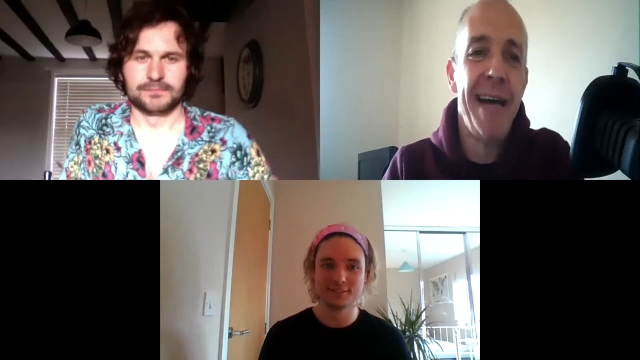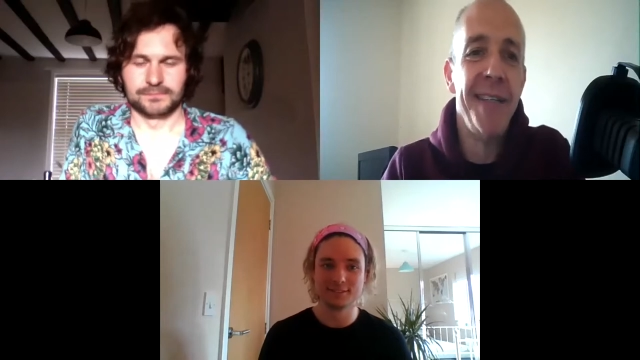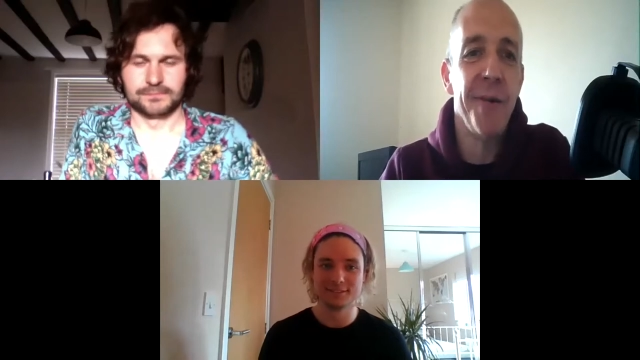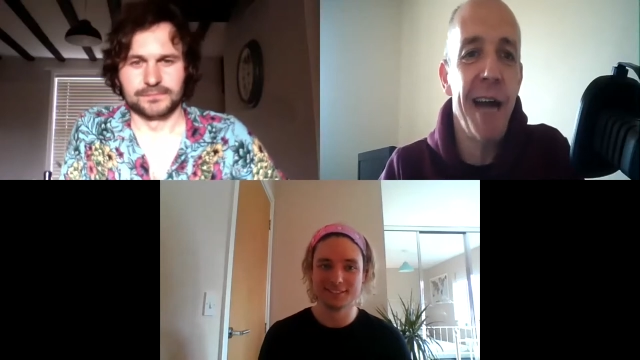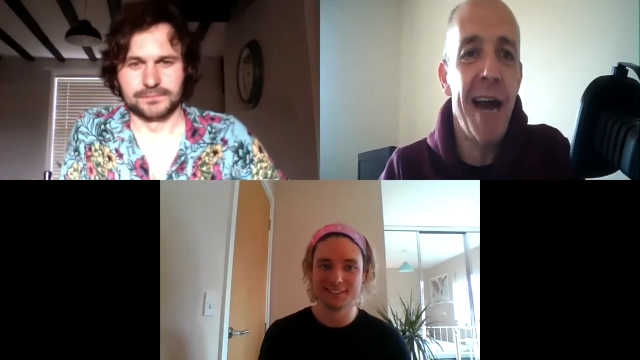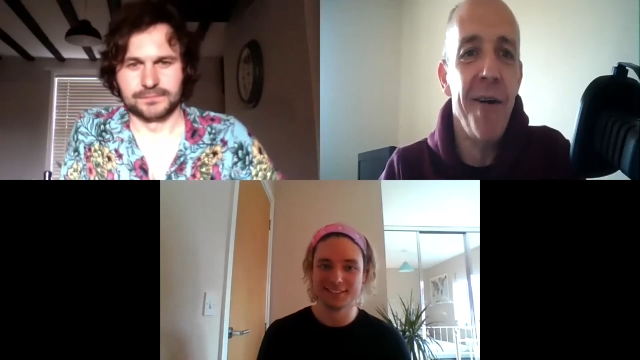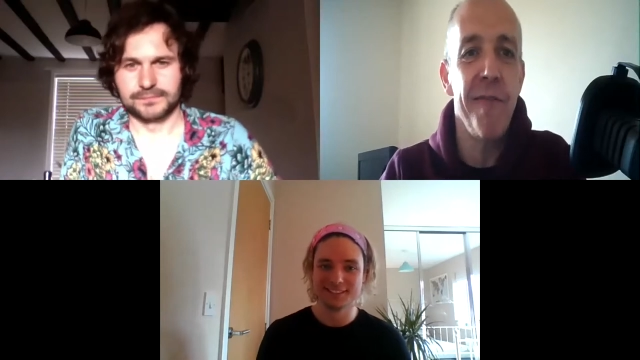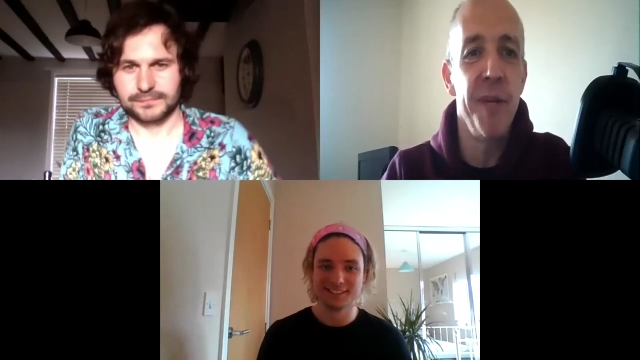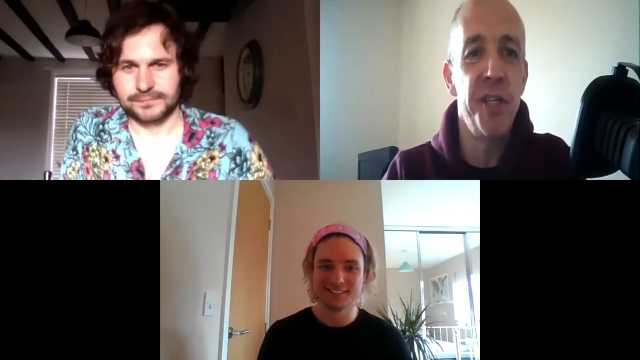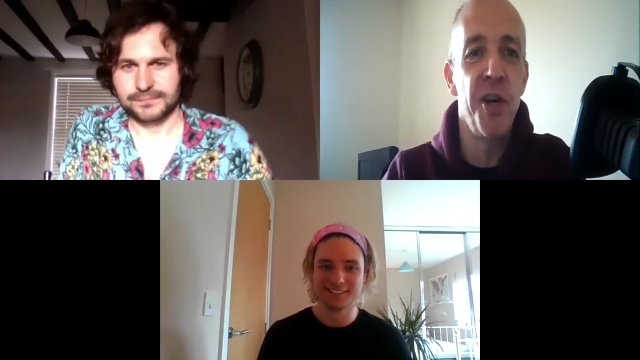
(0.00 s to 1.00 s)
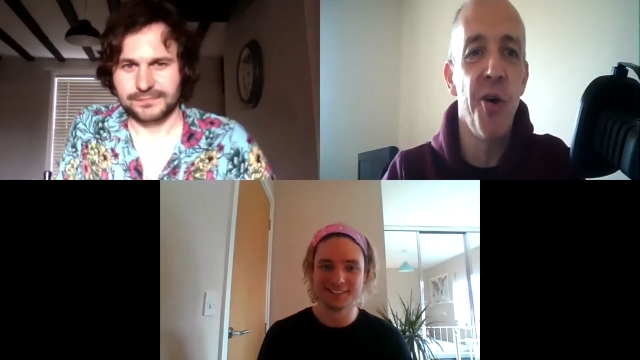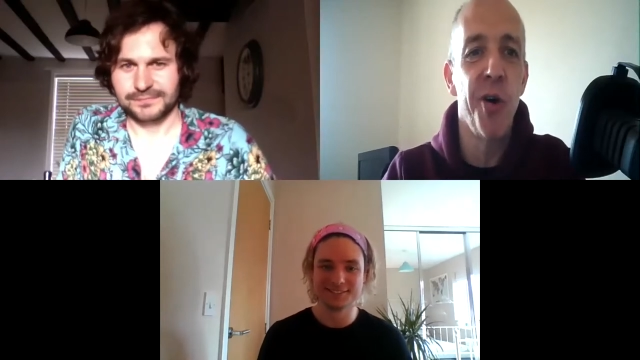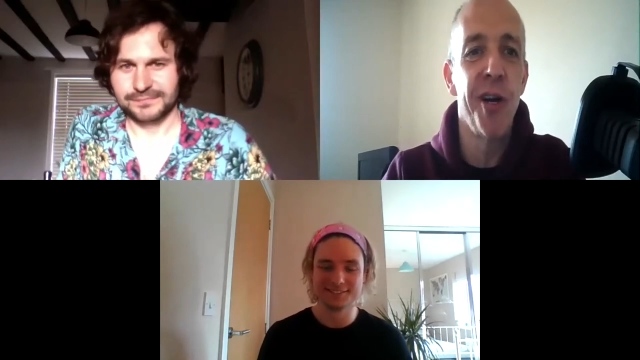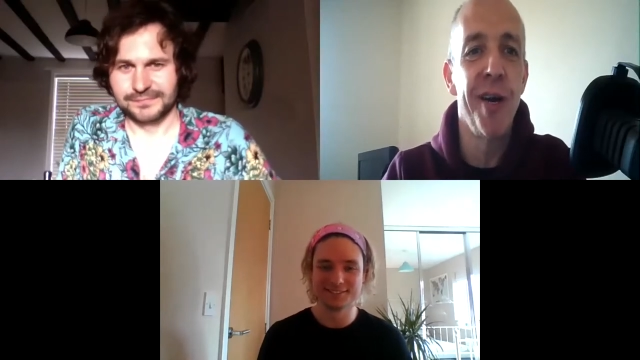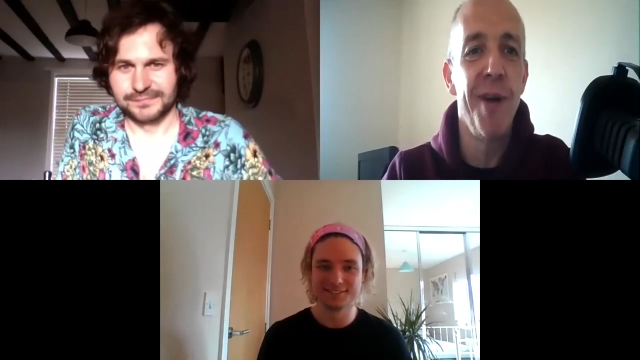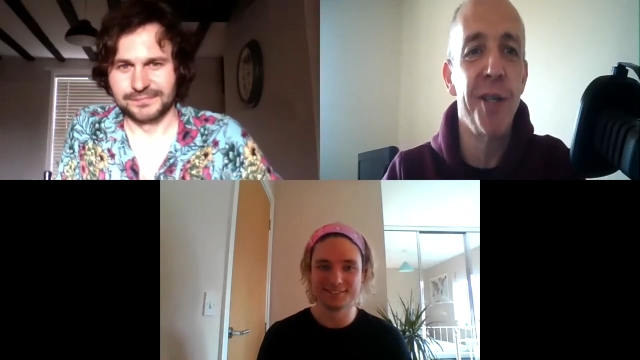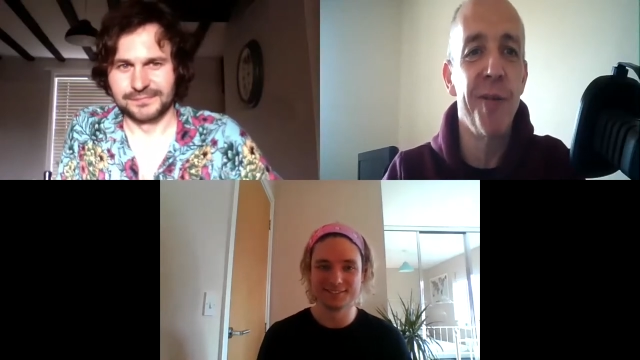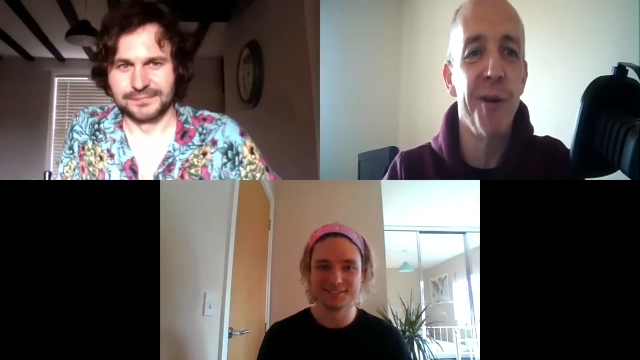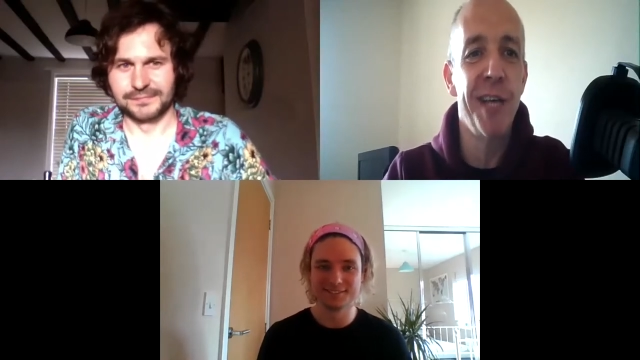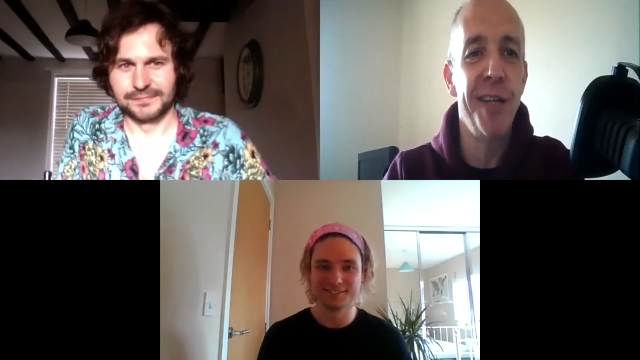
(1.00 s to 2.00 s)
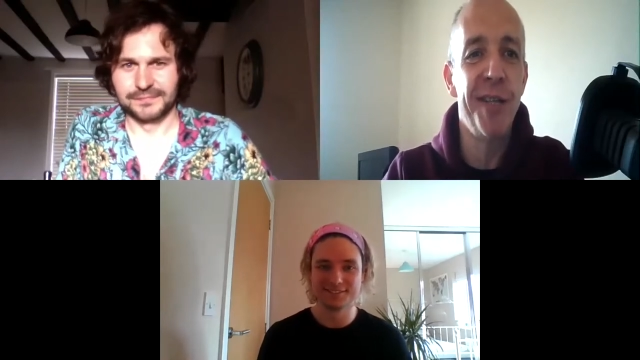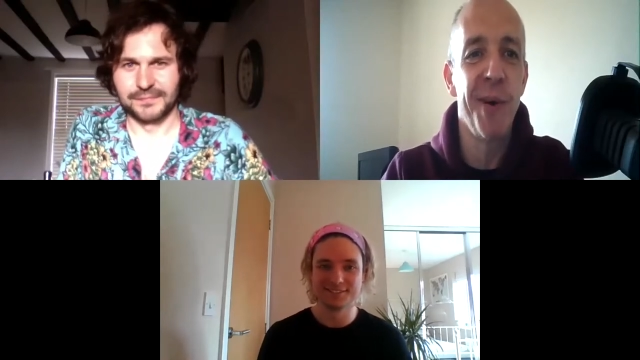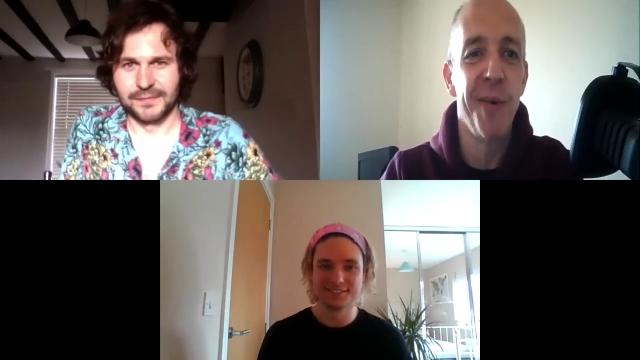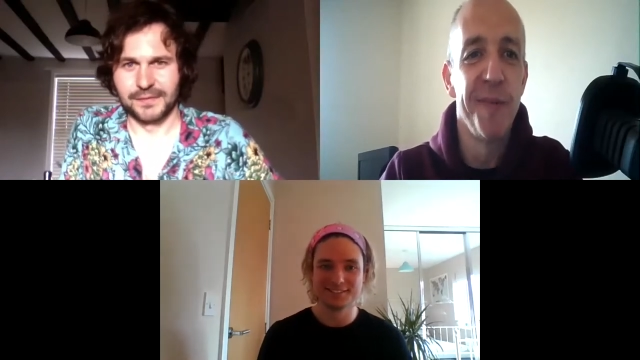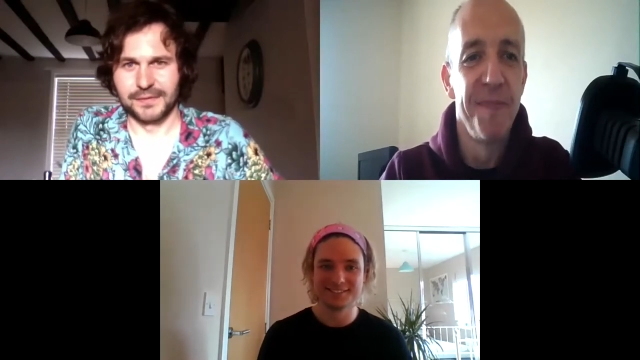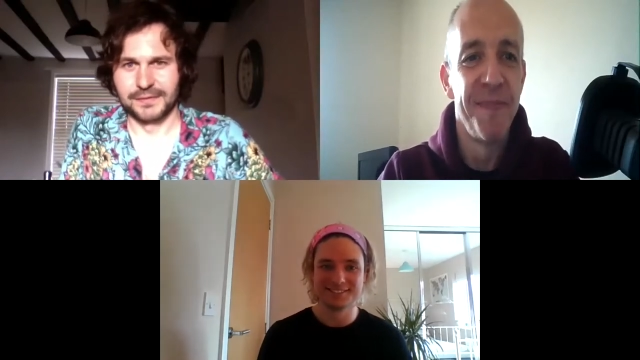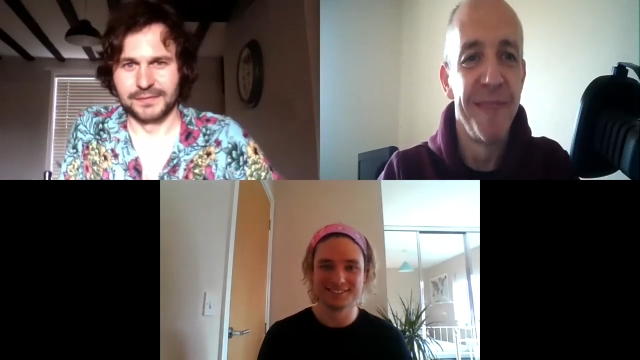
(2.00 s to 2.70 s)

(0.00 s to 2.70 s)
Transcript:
Speaker 1: adult now, and I've matured, and I'm much more sensible.